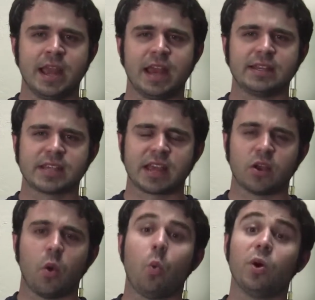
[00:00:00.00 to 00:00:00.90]
and he's like,
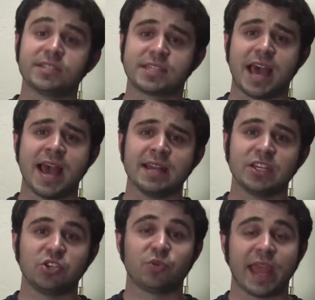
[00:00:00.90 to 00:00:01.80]
what's that?
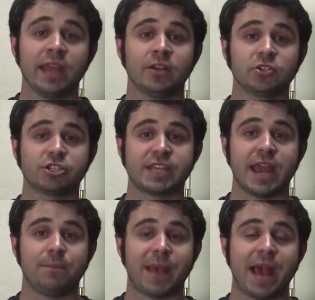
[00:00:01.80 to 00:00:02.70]
You can't
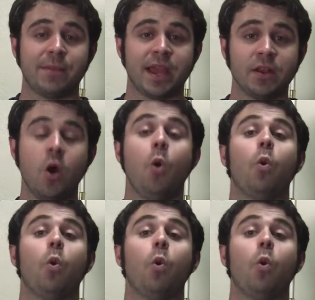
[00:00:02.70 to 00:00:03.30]
understand Batman?